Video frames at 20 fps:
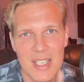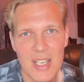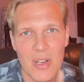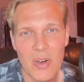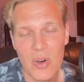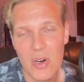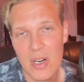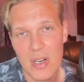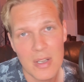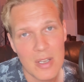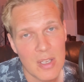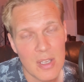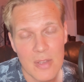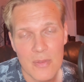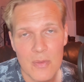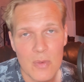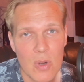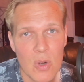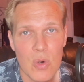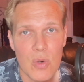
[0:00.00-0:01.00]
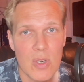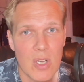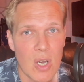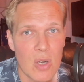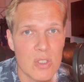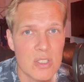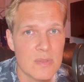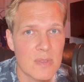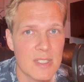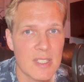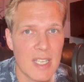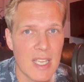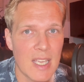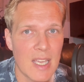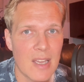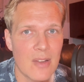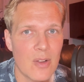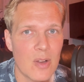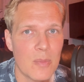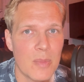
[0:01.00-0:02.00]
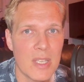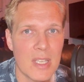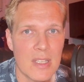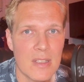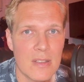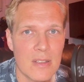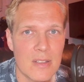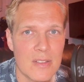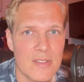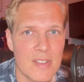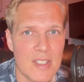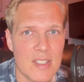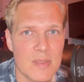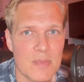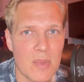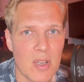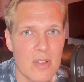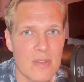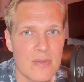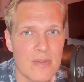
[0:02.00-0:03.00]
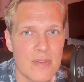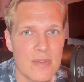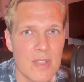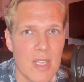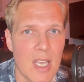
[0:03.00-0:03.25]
Or who knows what AI will be in 6 months.